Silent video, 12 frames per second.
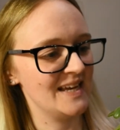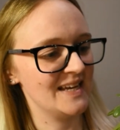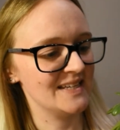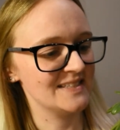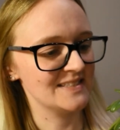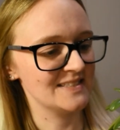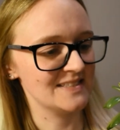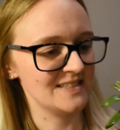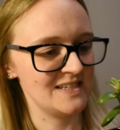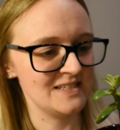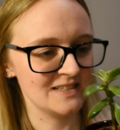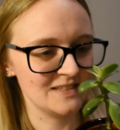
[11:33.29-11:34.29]
And
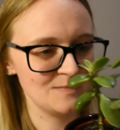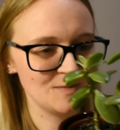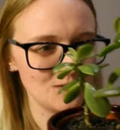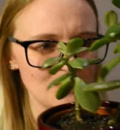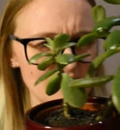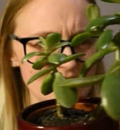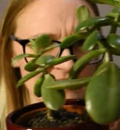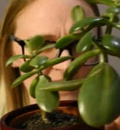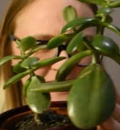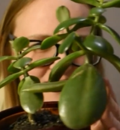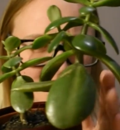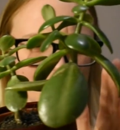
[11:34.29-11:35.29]
he seems to be
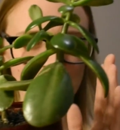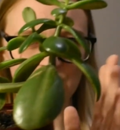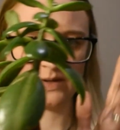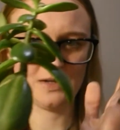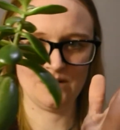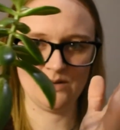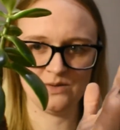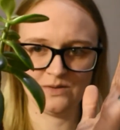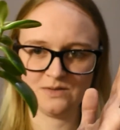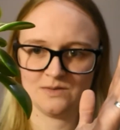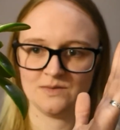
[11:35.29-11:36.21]
slanting quite a lot.